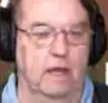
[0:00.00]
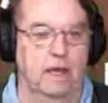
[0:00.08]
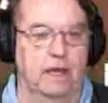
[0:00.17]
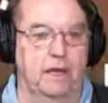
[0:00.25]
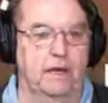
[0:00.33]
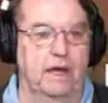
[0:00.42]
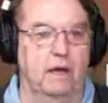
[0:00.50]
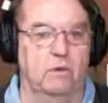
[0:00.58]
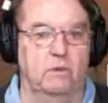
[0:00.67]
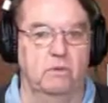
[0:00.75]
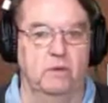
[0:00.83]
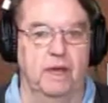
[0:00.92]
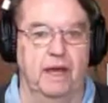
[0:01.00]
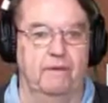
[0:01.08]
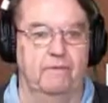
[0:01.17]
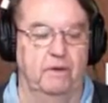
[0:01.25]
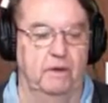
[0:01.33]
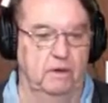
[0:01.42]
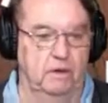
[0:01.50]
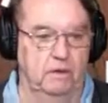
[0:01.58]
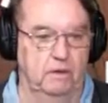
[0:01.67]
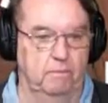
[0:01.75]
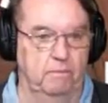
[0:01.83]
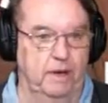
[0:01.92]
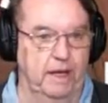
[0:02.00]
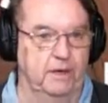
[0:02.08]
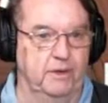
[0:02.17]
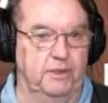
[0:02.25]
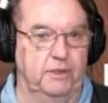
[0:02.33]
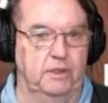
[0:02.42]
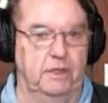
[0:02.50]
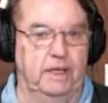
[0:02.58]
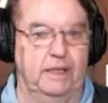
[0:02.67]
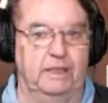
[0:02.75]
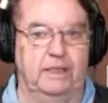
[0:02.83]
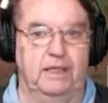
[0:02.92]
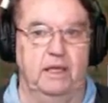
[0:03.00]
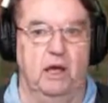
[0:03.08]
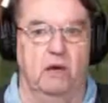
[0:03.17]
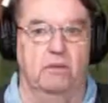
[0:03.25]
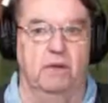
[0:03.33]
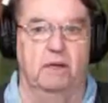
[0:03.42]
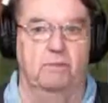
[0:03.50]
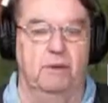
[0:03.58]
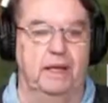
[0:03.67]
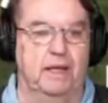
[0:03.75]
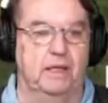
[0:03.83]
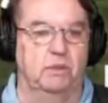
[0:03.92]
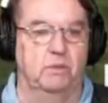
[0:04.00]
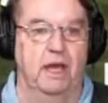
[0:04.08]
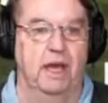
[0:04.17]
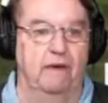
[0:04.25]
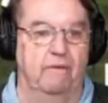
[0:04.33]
And now we have players. Let's see how many players we have.